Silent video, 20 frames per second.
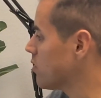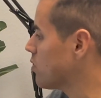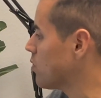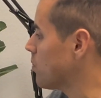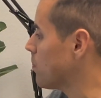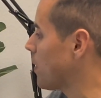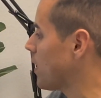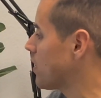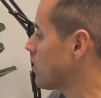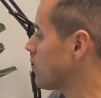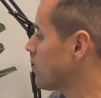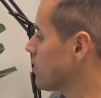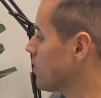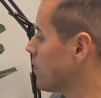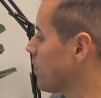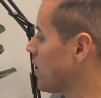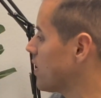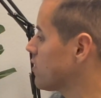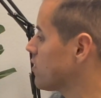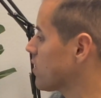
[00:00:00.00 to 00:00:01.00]
to bind your
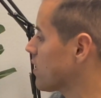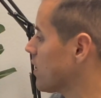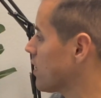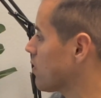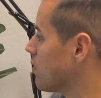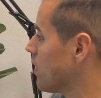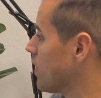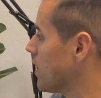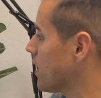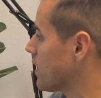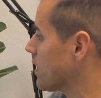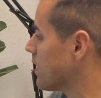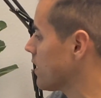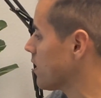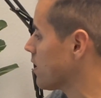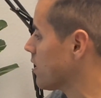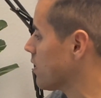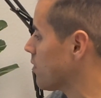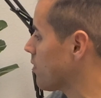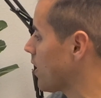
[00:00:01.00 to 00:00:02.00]
device, you're gonna go ahead and
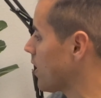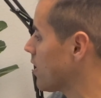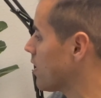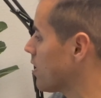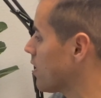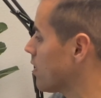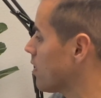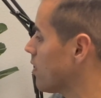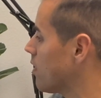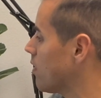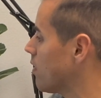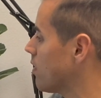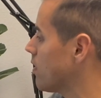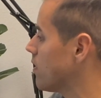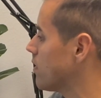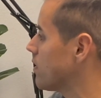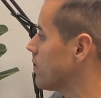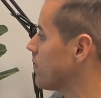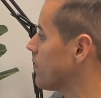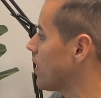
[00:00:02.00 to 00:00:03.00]
click right here
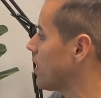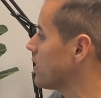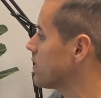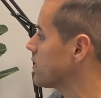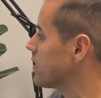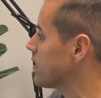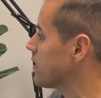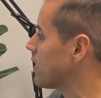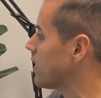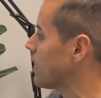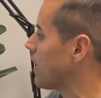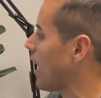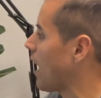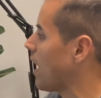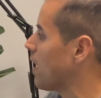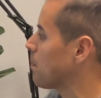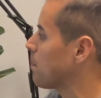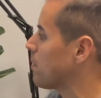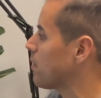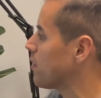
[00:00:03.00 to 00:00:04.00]
on device and then
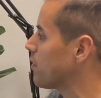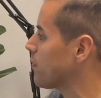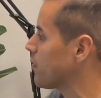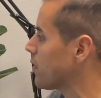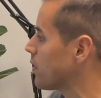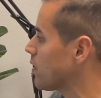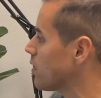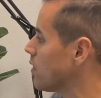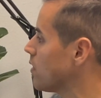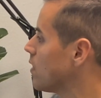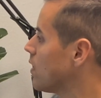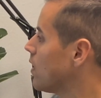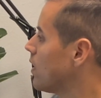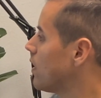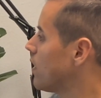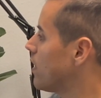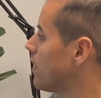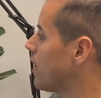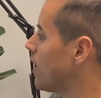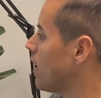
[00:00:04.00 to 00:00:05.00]
add peripheral
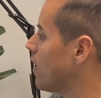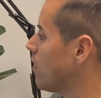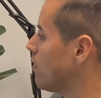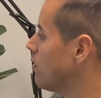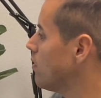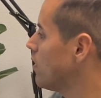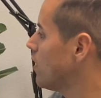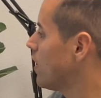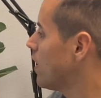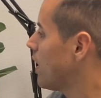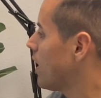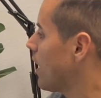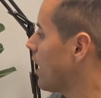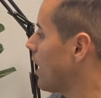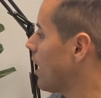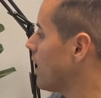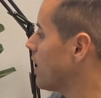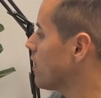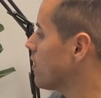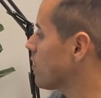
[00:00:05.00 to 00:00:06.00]
now, and